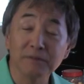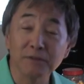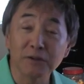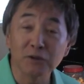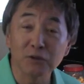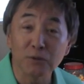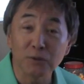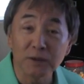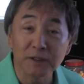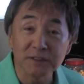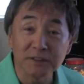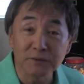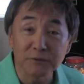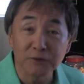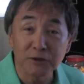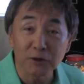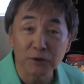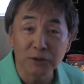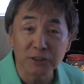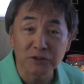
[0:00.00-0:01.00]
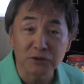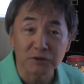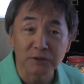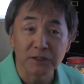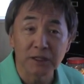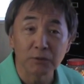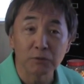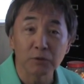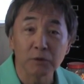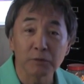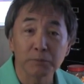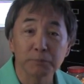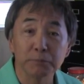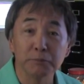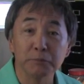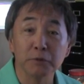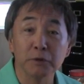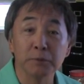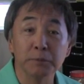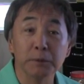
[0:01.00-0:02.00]
Victoria Symphony Orchestra that
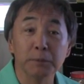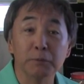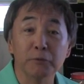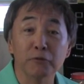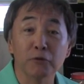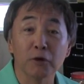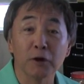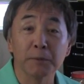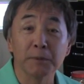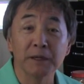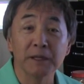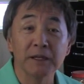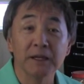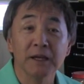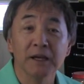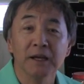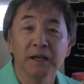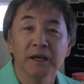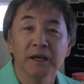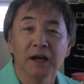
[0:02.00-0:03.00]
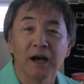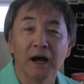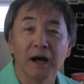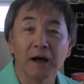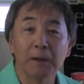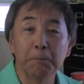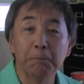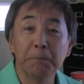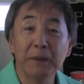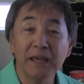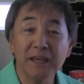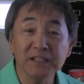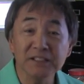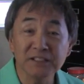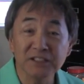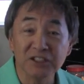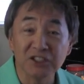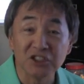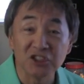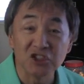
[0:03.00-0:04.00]
we'll be performing a
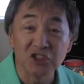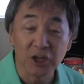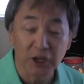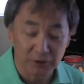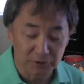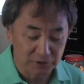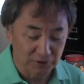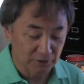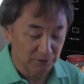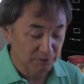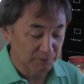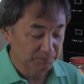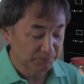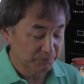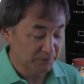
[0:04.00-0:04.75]
bass concerto.